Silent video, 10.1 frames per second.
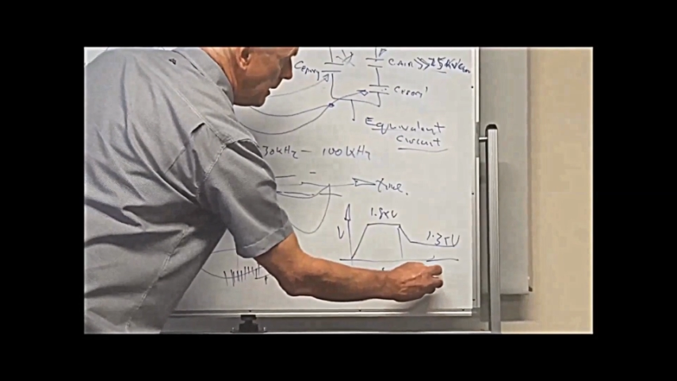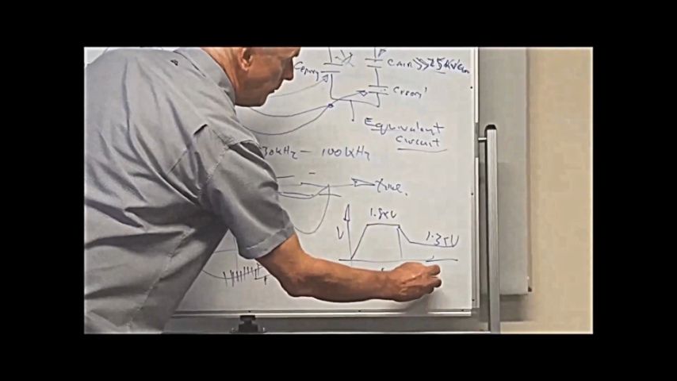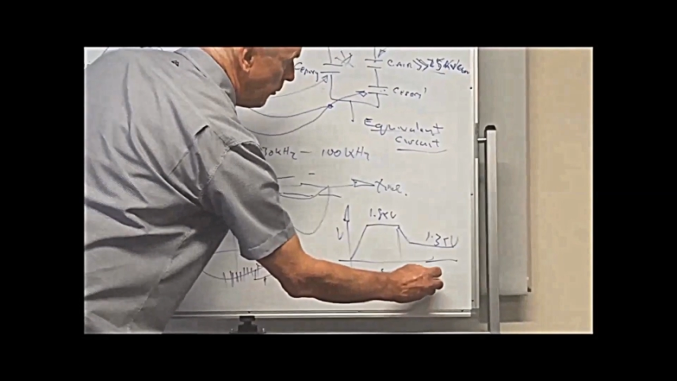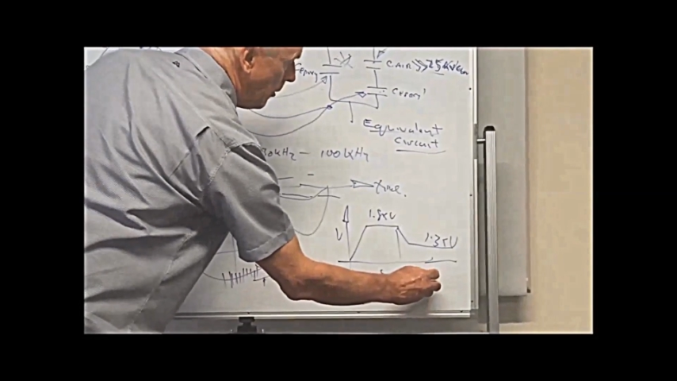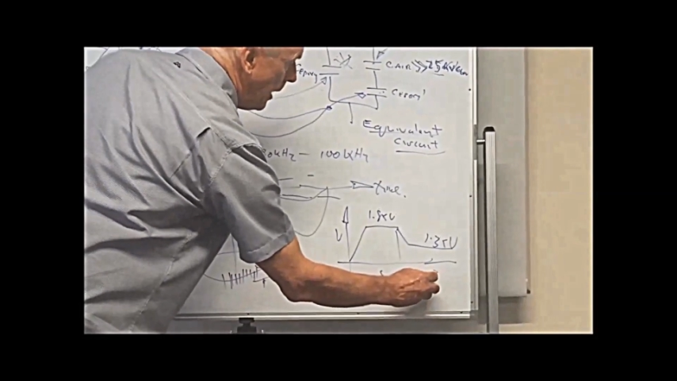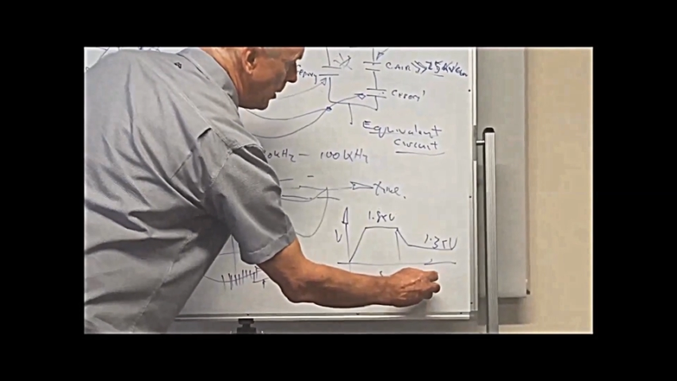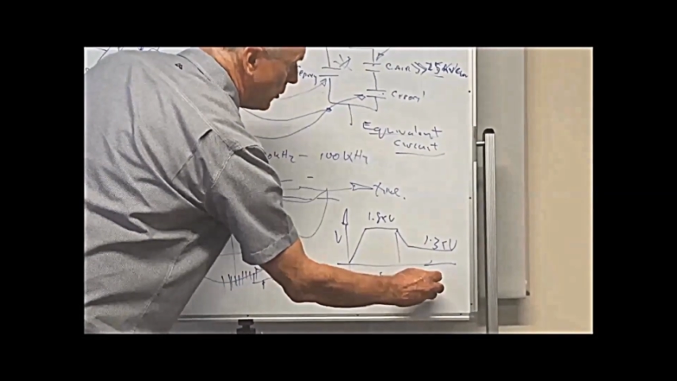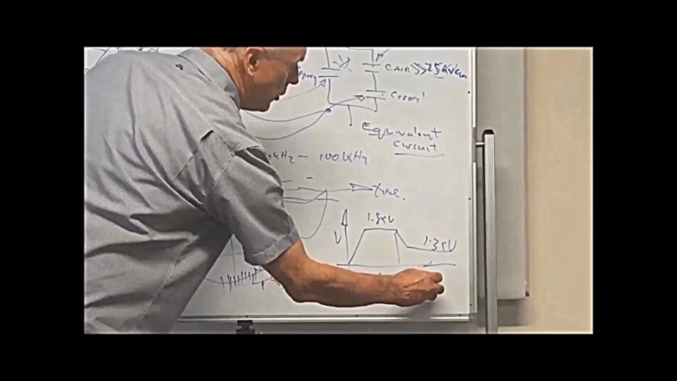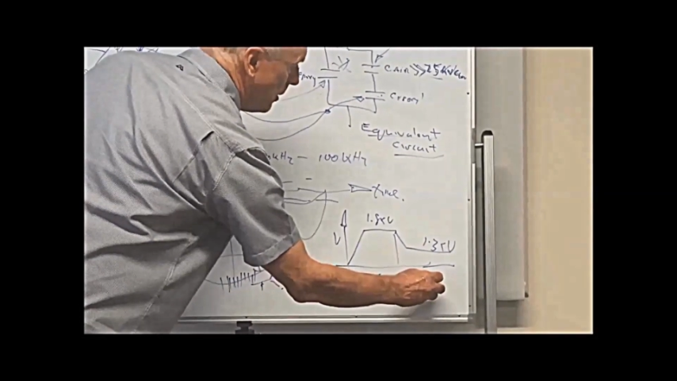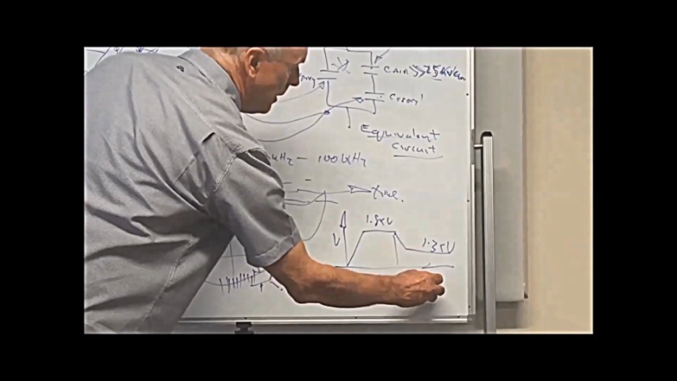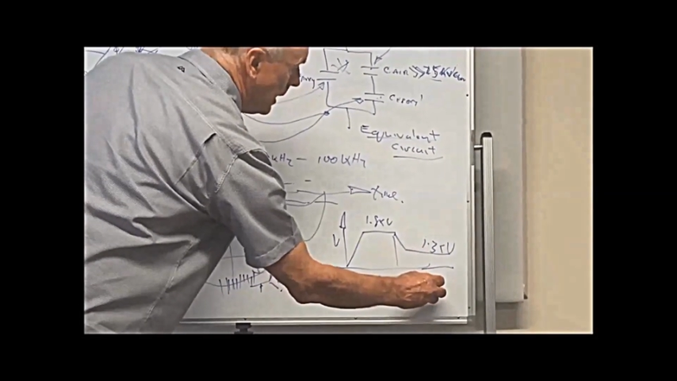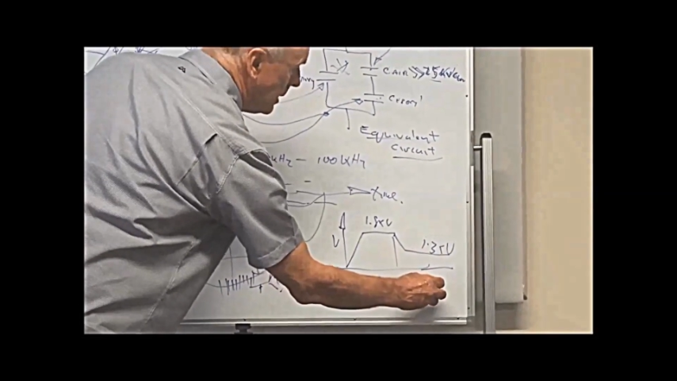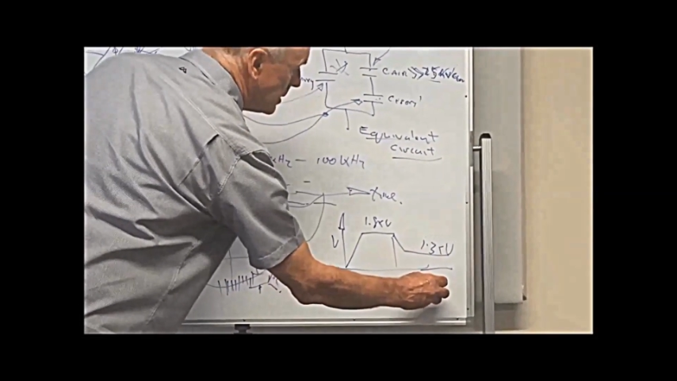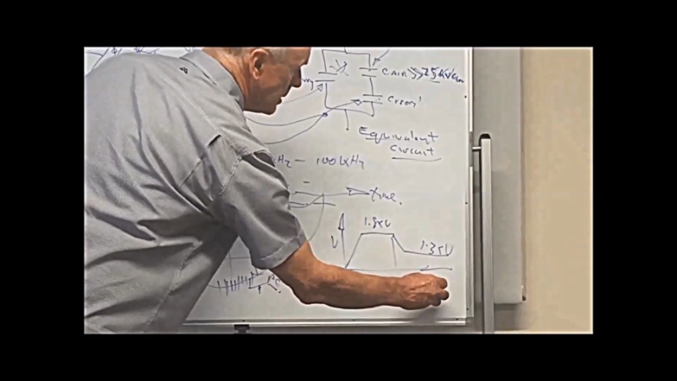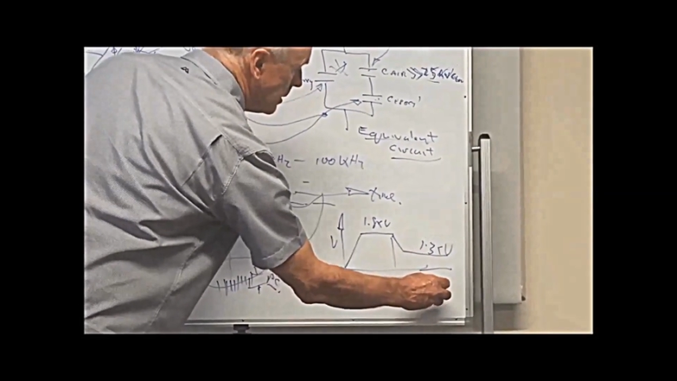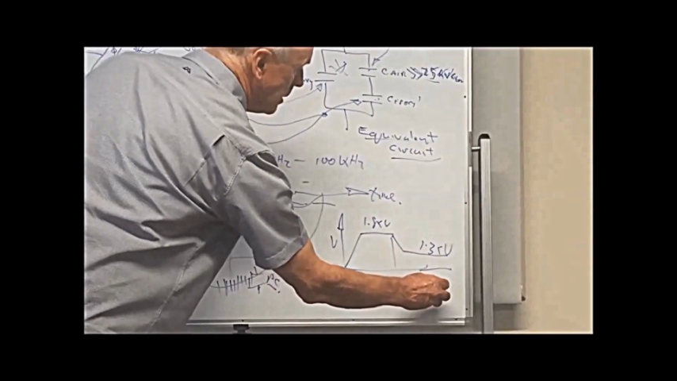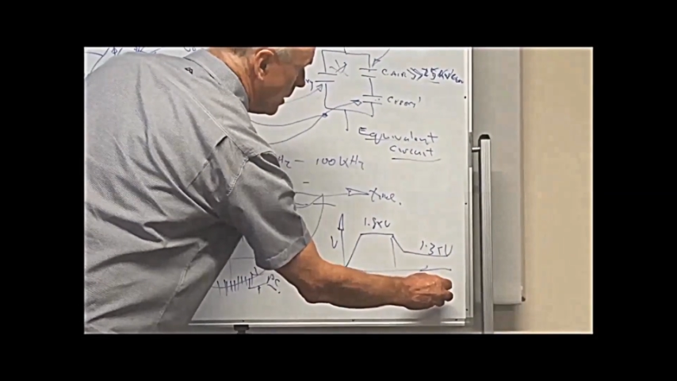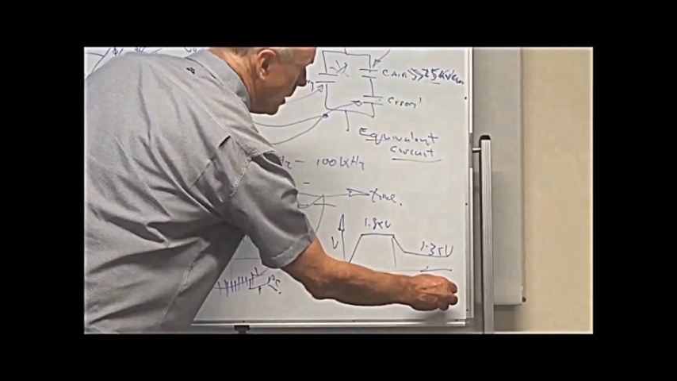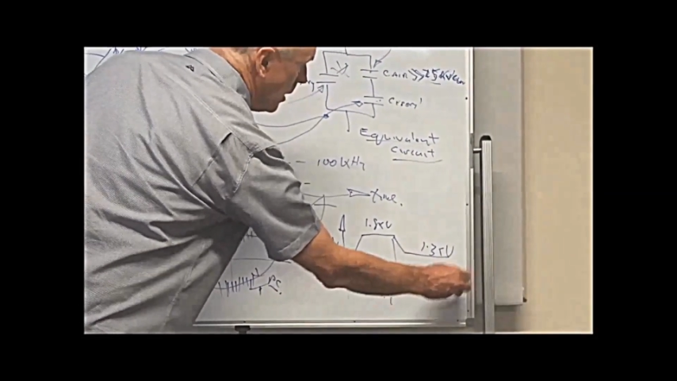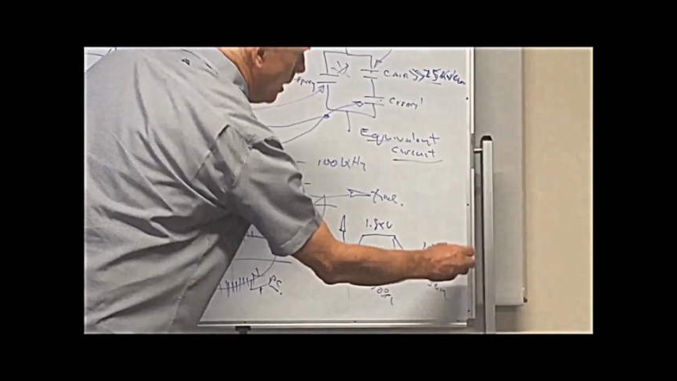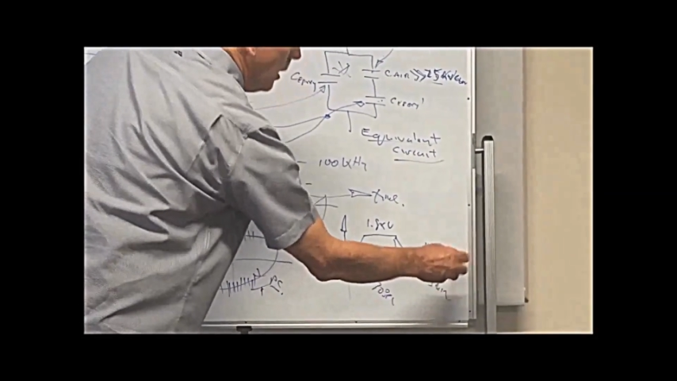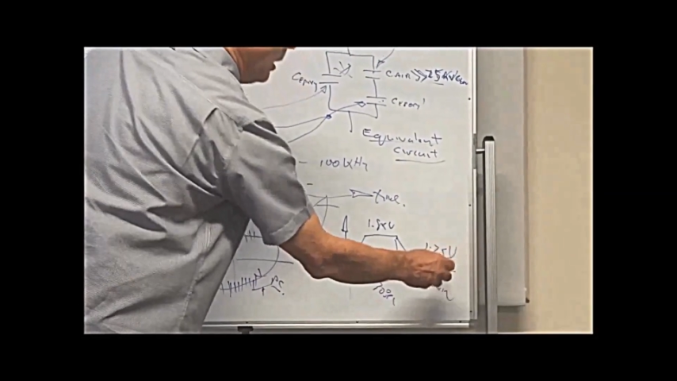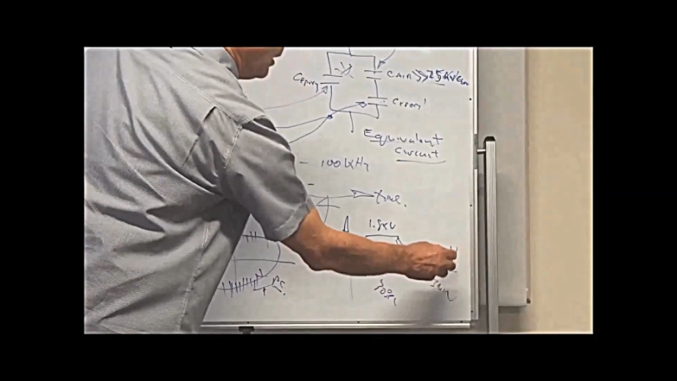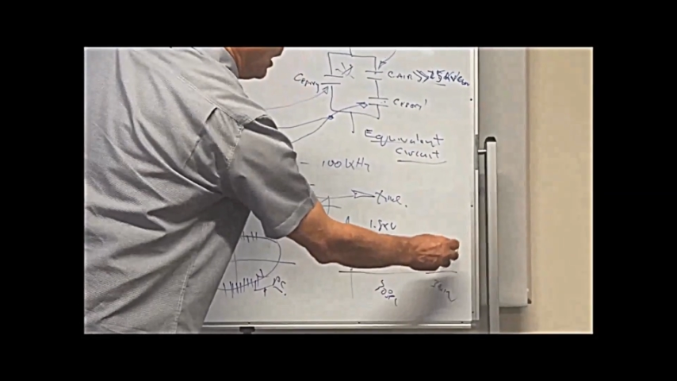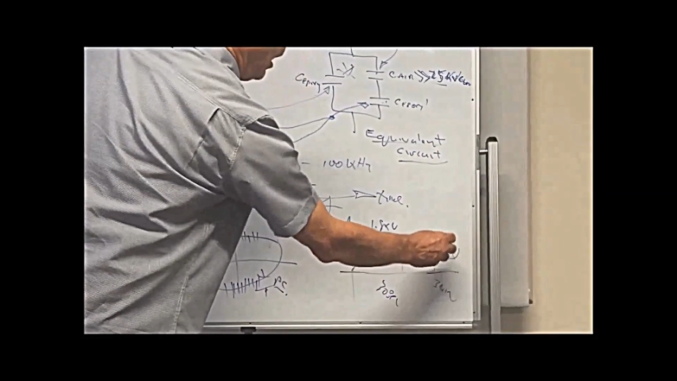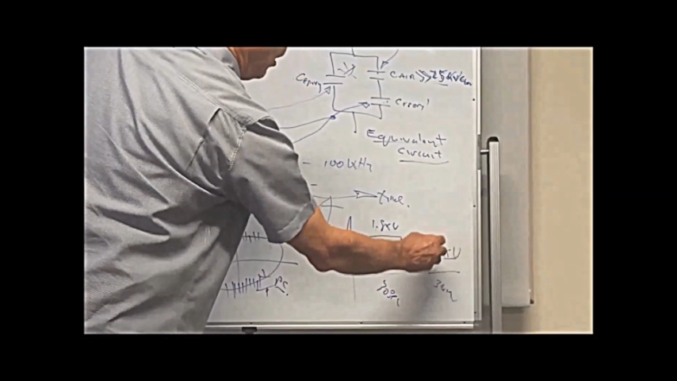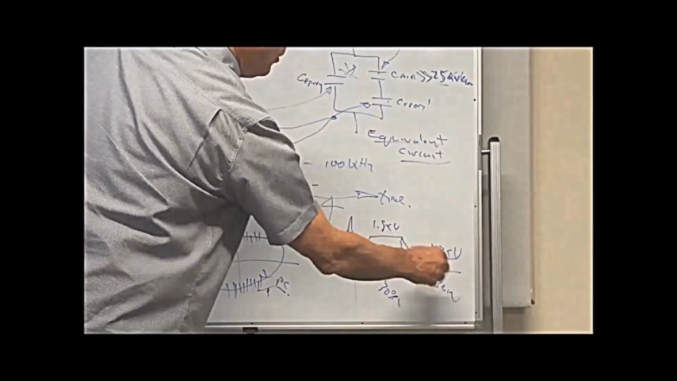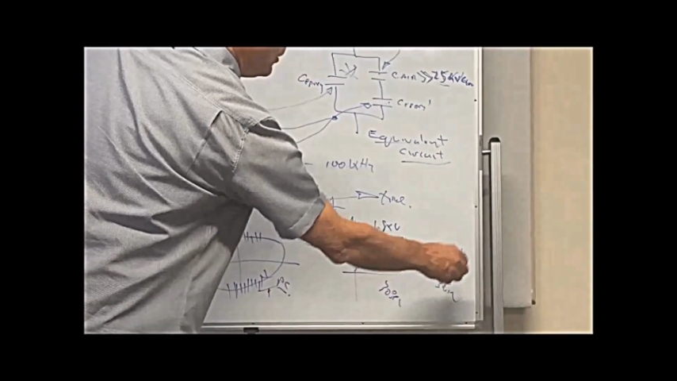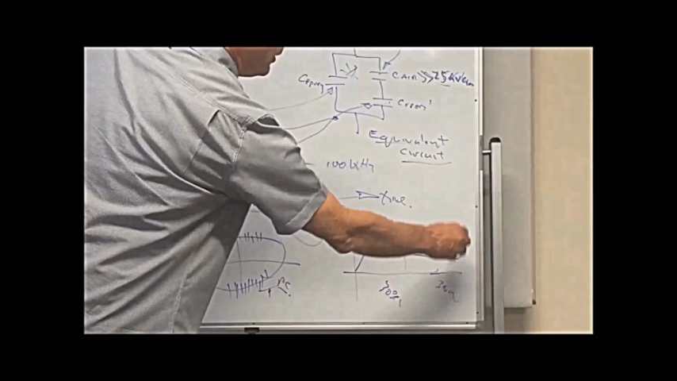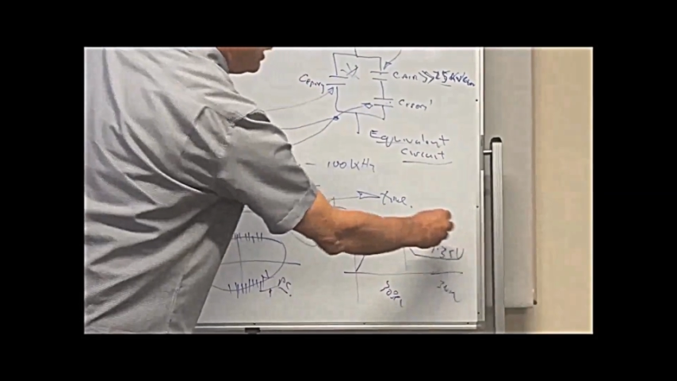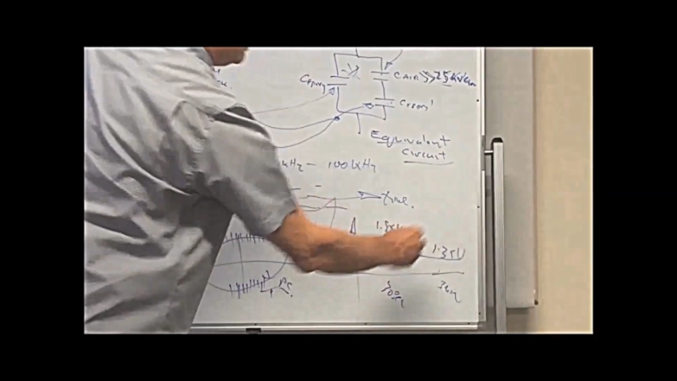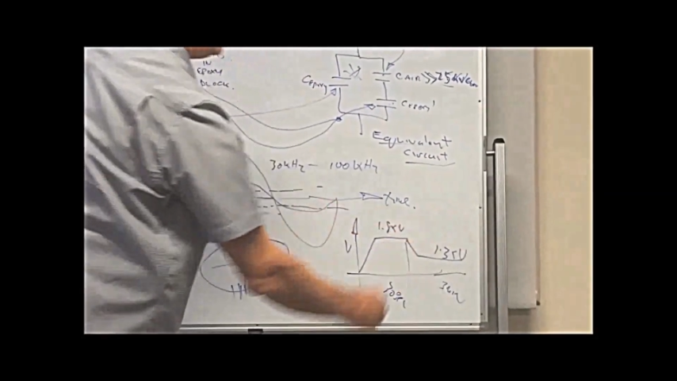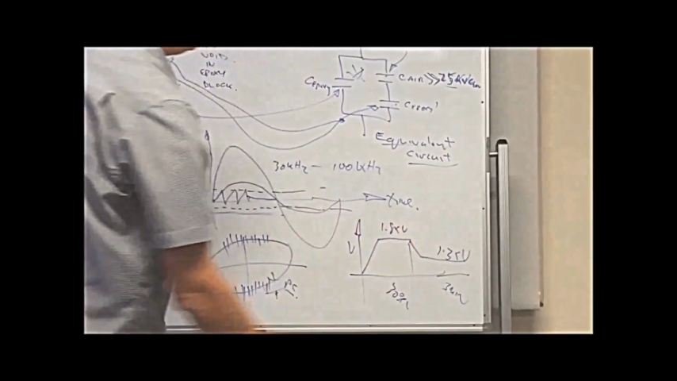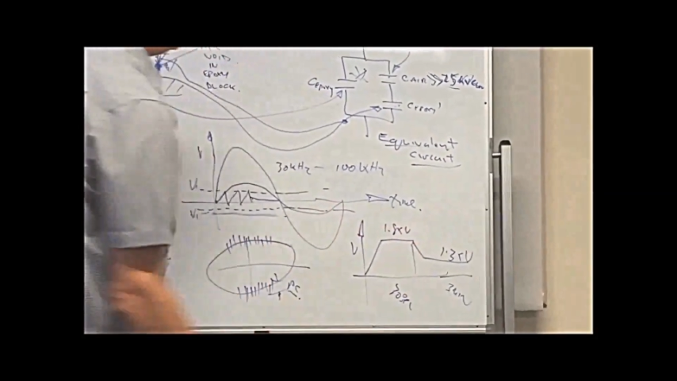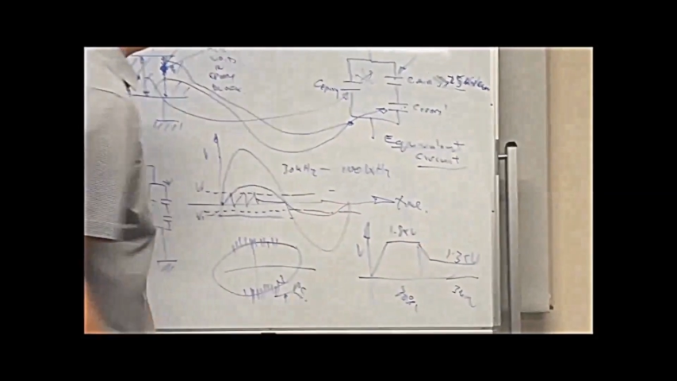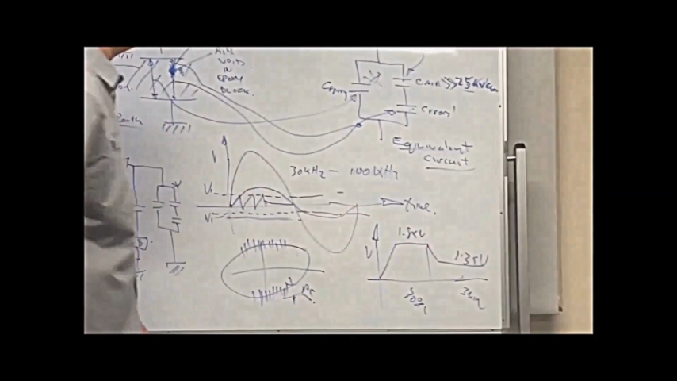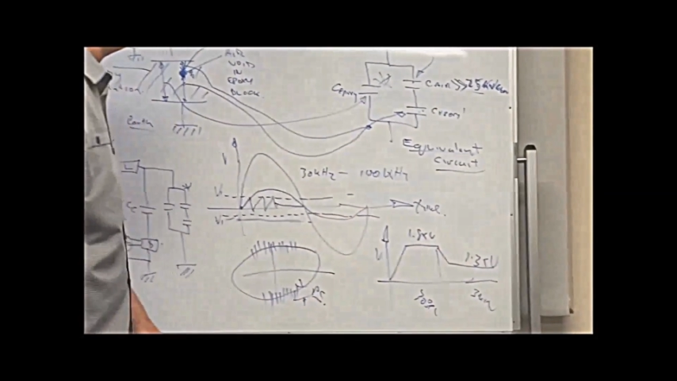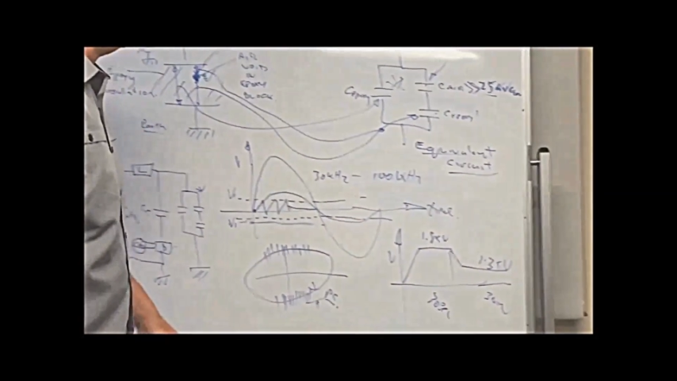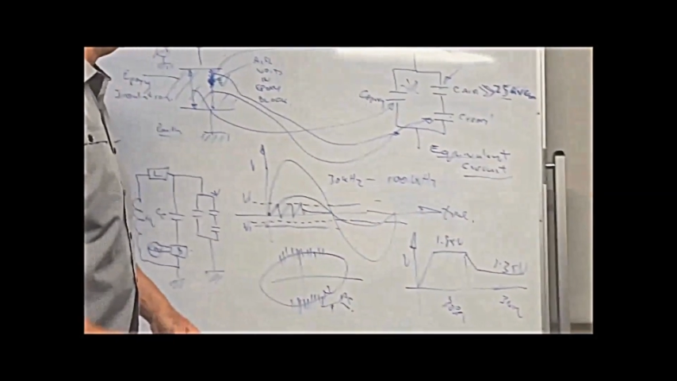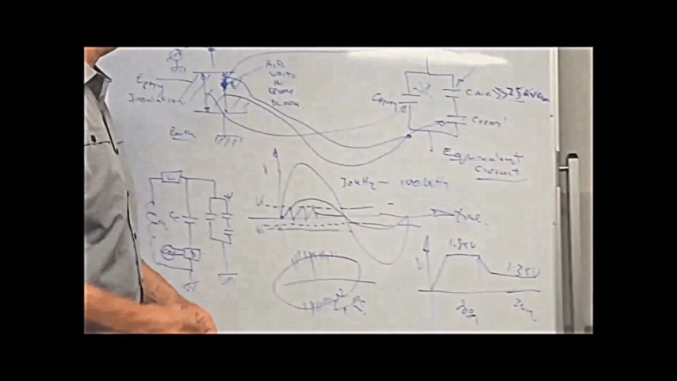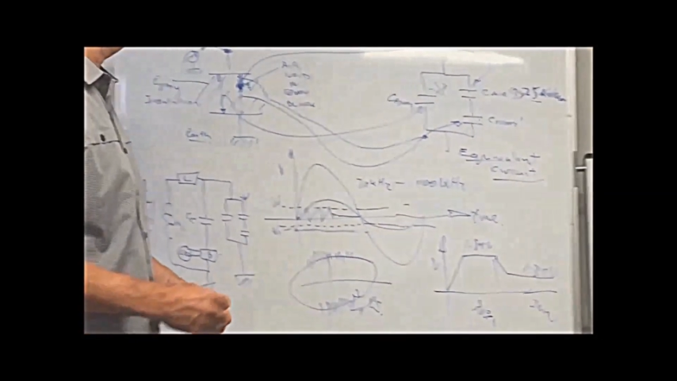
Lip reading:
Nobody's mouth can be seen.